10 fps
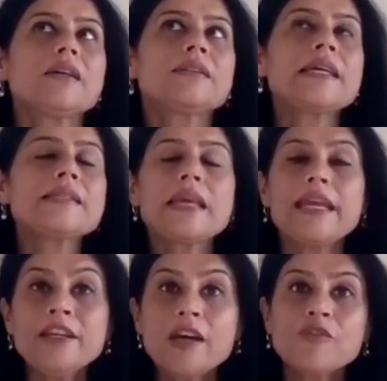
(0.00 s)
there's
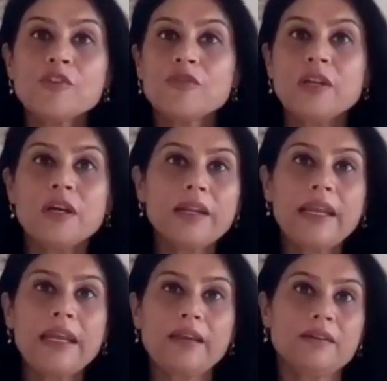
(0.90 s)
enough of
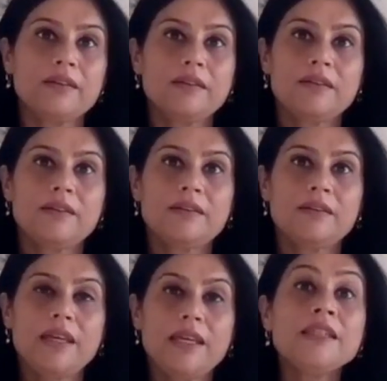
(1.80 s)
learning
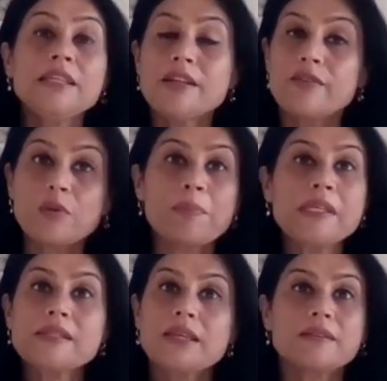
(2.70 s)
uh, in the
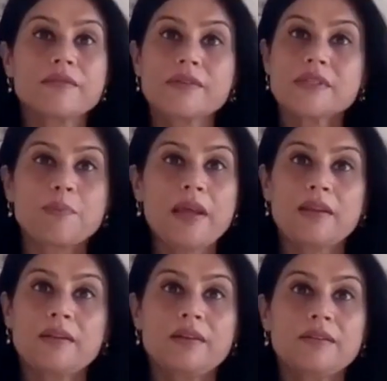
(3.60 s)
development sector as well.